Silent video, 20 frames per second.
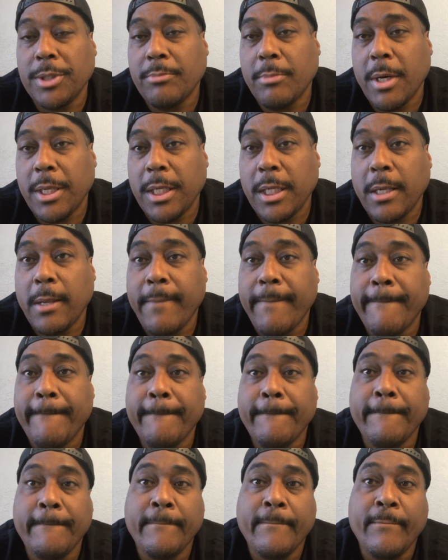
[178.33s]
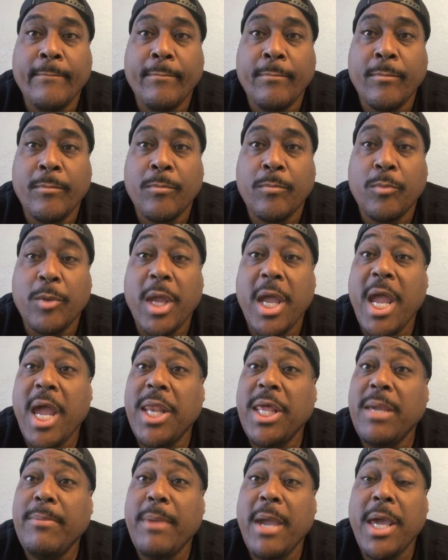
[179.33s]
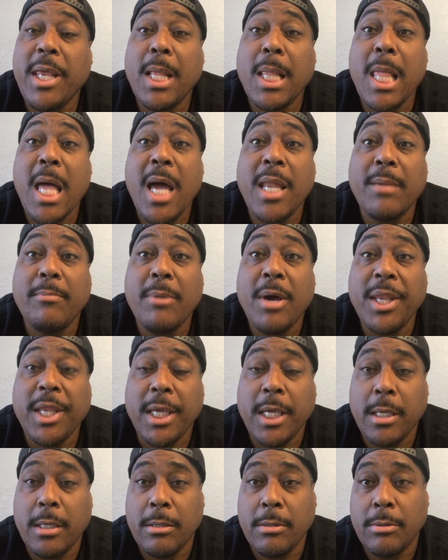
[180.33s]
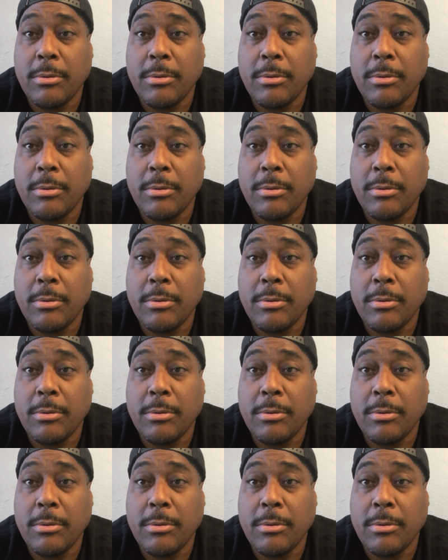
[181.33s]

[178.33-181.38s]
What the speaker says: money. And he made a lot of money.